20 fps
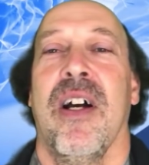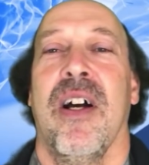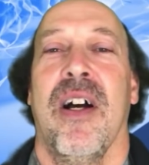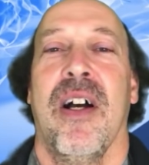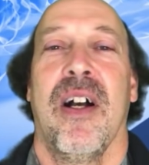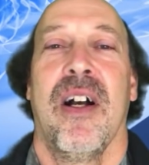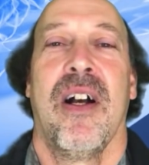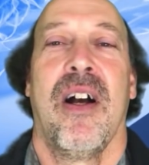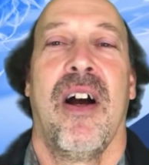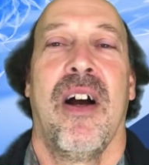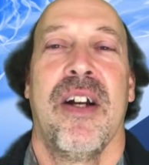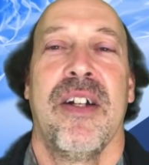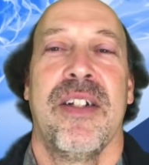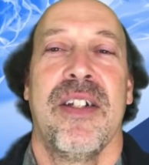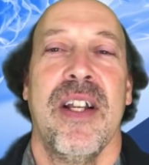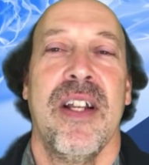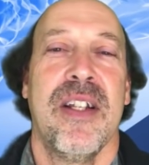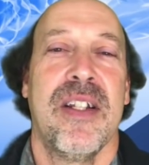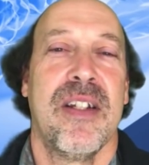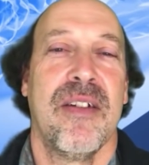our
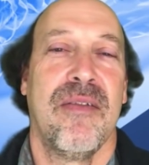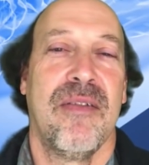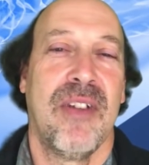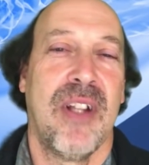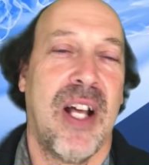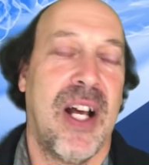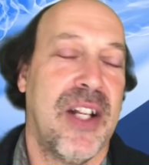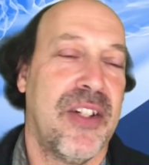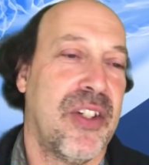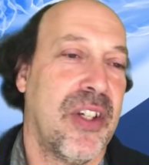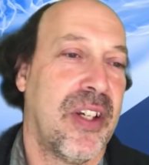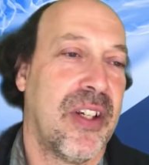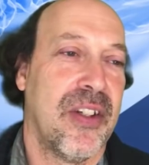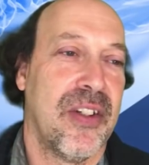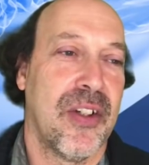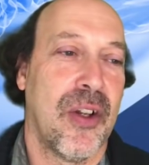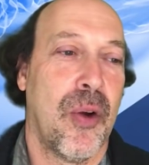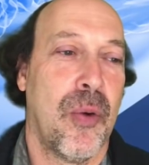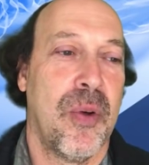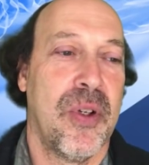sense of logic
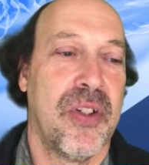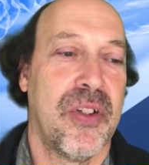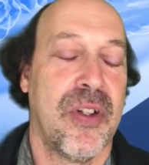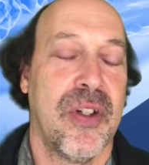is always